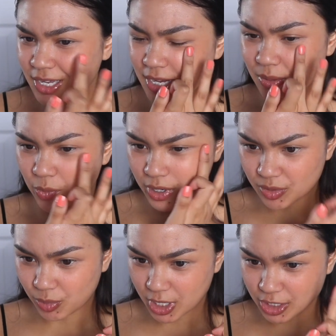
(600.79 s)
I'm
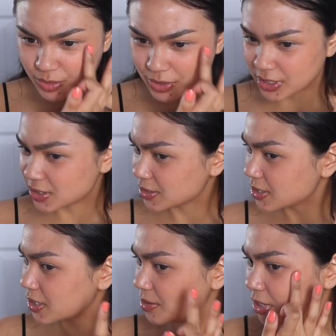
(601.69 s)
wearing blush, but this looks
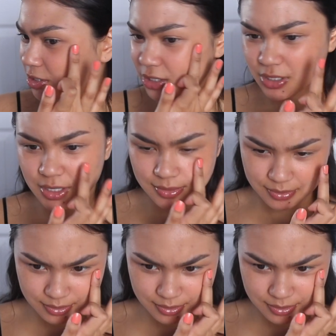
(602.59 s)
like I'm actually just like